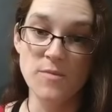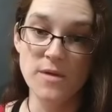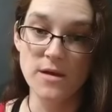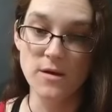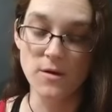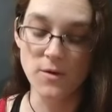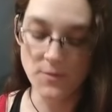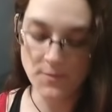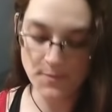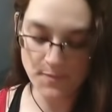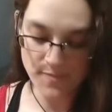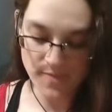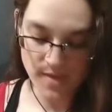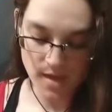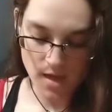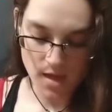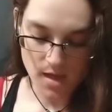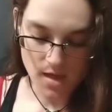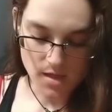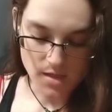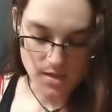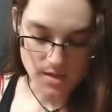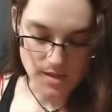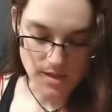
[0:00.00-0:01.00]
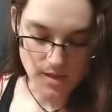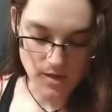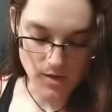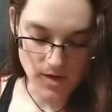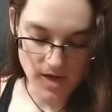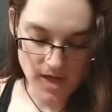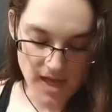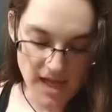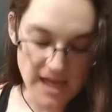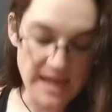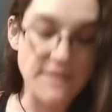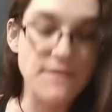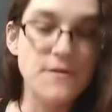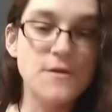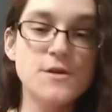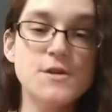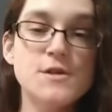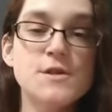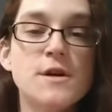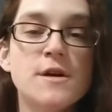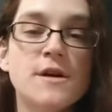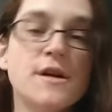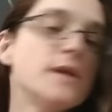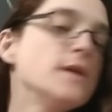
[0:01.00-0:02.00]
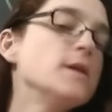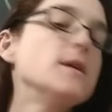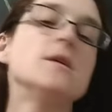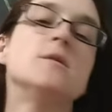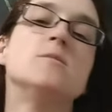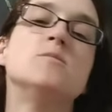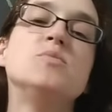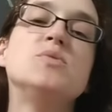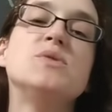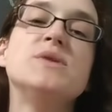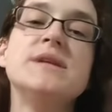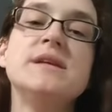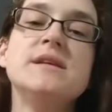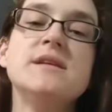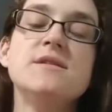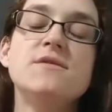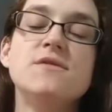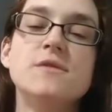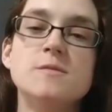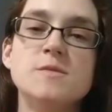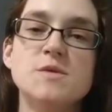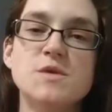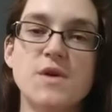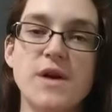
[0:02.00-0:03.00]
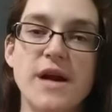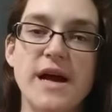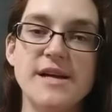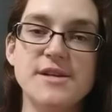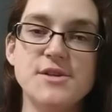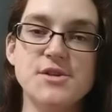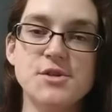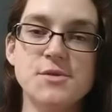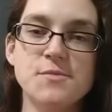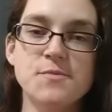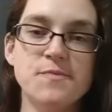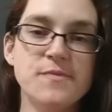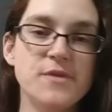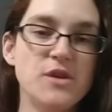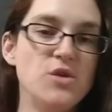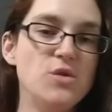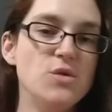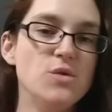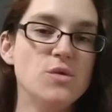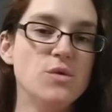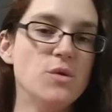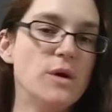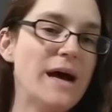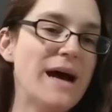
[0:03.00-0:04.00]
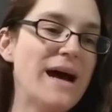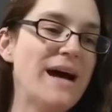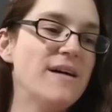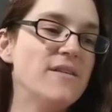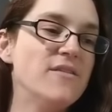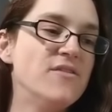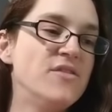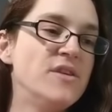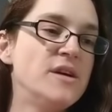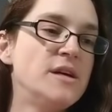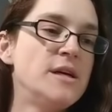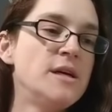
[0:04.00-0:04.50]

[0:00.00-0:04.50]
meal. So if you're starting completely from scratch, you have